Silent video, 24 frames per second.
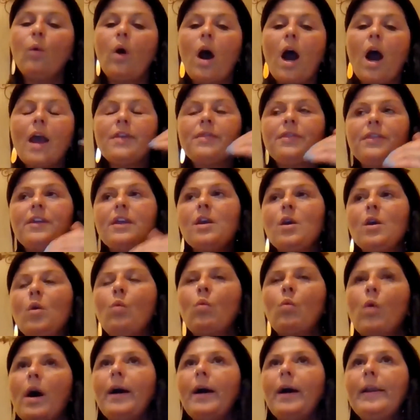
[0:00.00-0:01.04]
I think
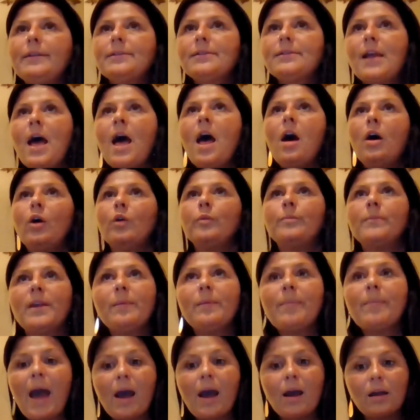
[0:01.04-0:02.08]
what has held me
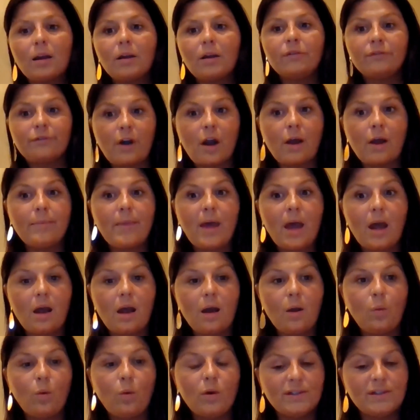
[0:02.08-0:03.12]
back from
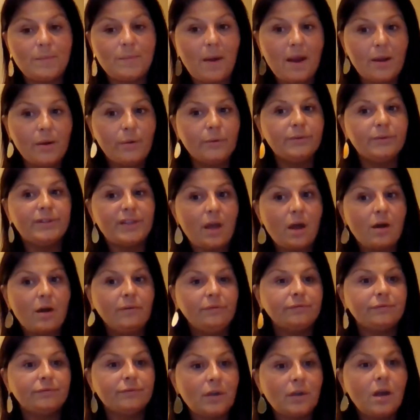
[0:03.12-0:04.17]
that was my own
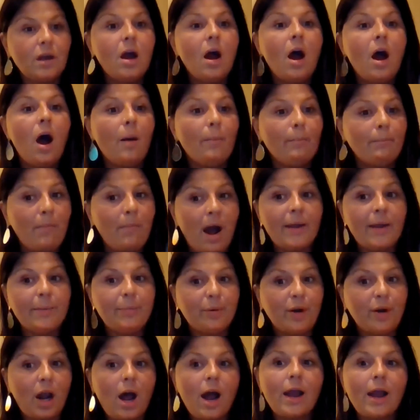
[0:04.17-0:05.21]
self, my
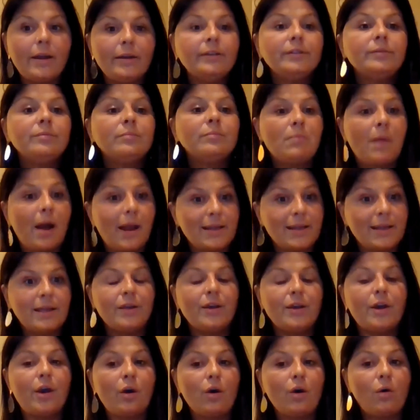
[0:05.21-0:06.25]
pride, my
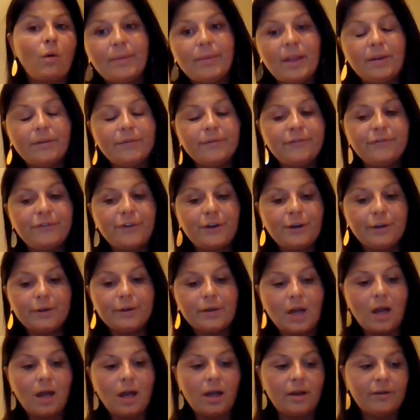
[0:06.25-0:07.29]
ego, in fear
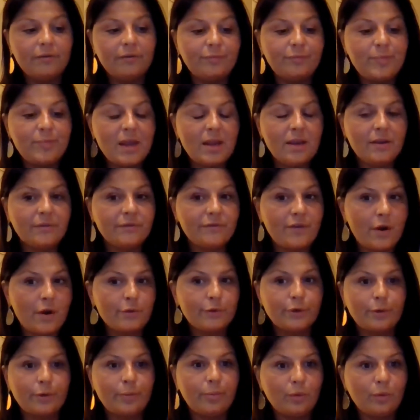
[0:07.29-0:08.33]
of being
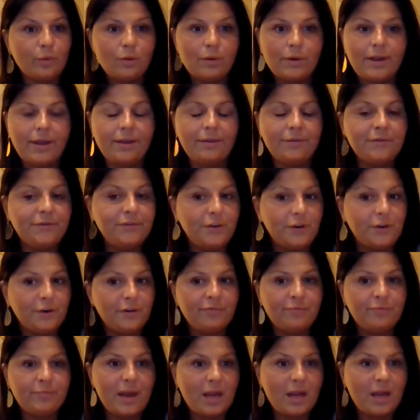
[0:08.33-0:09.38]
vulnerable, in fear
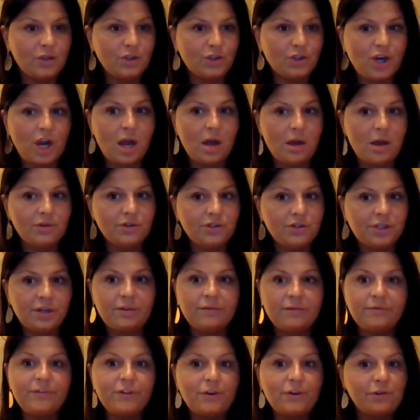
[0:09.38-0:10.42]
of being judged,
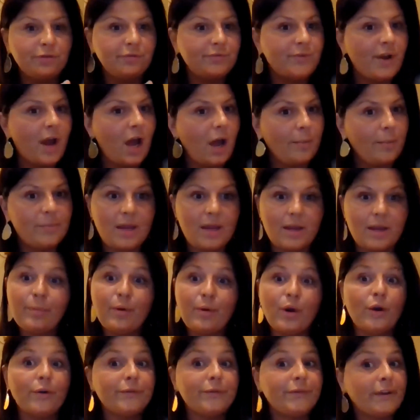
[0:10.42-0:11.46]
in fear of not being
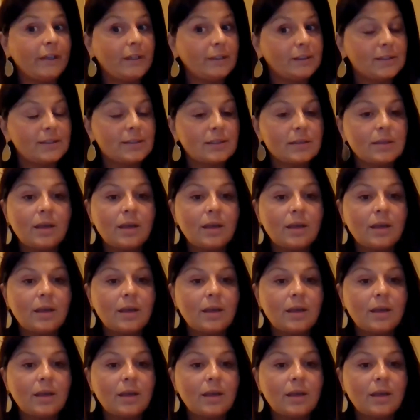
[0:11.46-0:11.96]
perfect,